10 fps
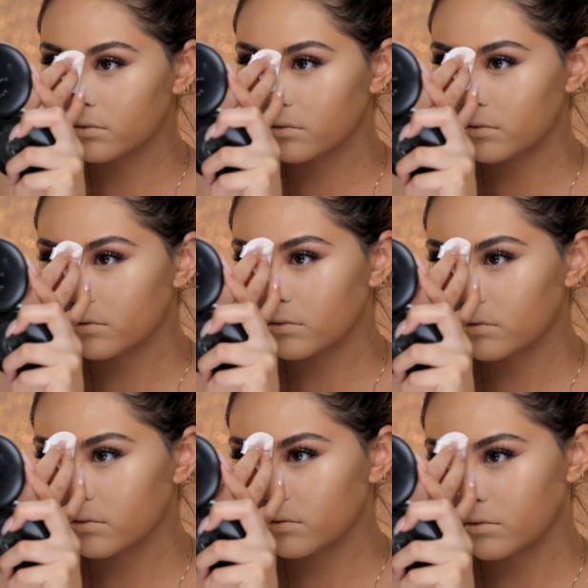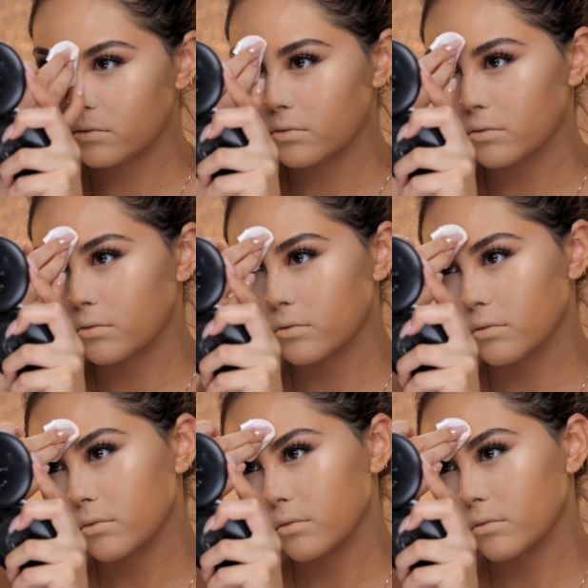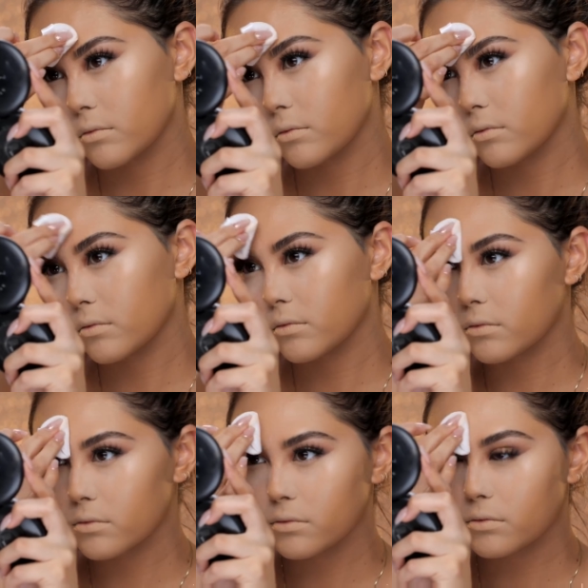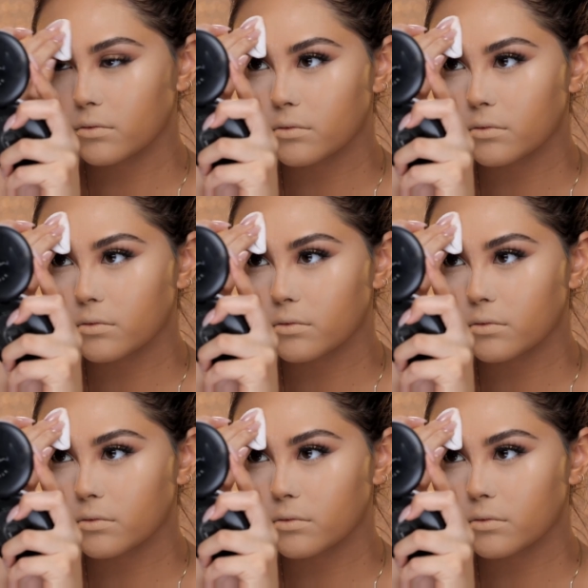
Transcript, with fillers: so this will be interesting to see if this works for me.